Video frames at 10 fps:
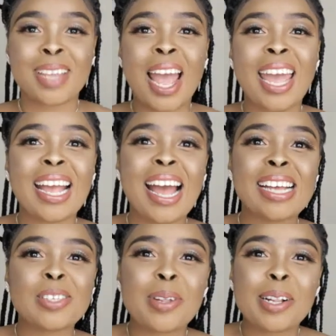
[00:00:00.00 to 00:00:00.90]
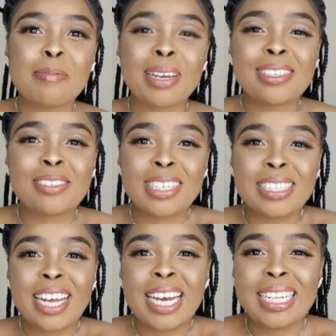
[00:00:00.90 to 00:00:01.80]
Hey guys, welcome back to my
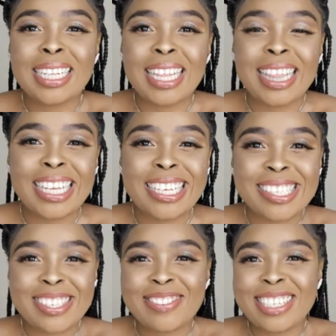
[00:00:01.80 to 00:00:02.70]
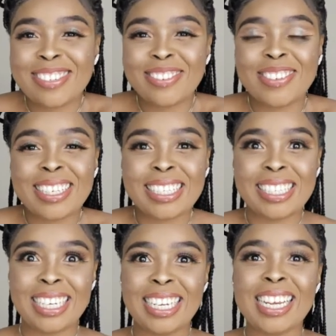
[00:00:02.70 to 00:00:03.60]
channel and thank you so much for
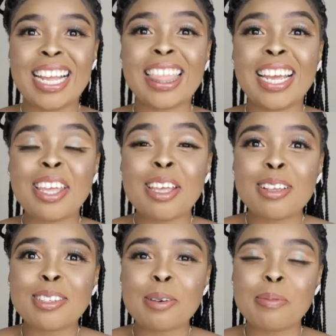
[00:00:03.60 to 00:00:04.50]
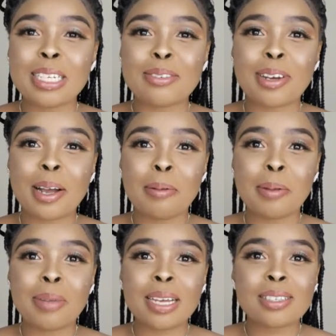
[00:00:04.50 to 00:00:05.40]
watching. Thank you so much for coming
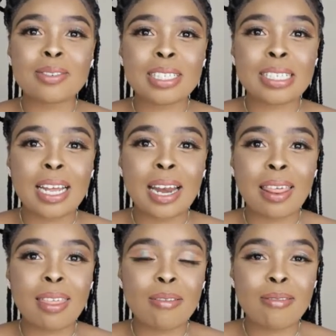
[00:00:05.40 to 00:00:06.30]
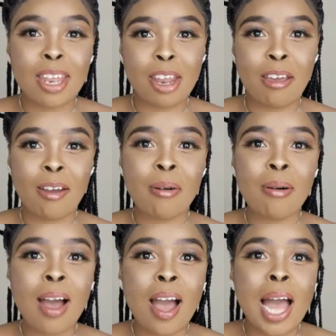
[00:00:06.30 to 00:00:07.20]
back to watch another video.
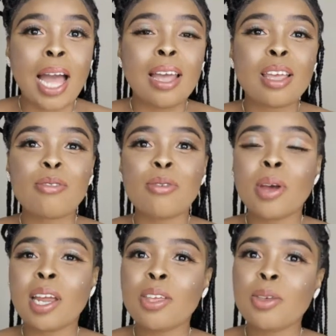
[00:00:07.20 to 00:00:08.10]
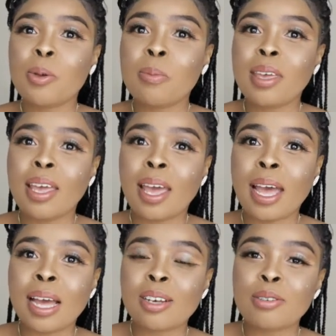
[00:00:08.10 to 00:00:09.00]
If you're a newbie
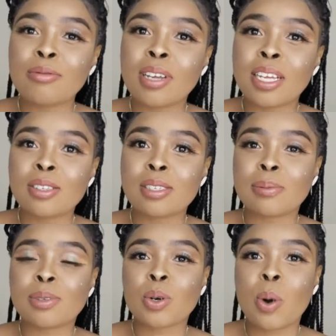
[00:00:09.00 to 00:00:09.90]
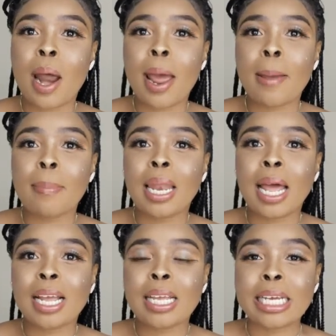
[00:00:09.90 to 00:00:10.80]
here, don't forget to subscribe,
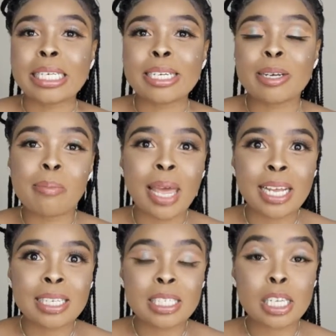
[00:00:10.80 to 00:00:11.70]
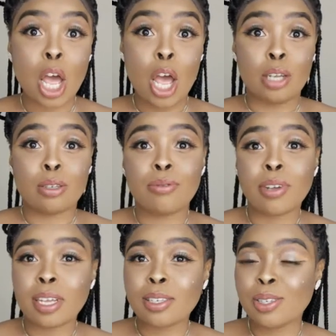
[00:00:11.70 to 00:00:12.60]
like and comment. Don't
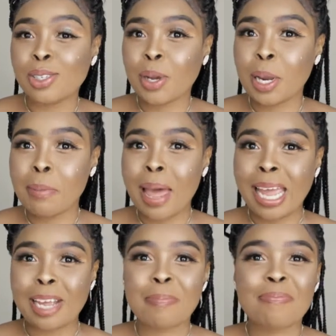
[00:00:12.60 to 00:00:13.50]
forget to join my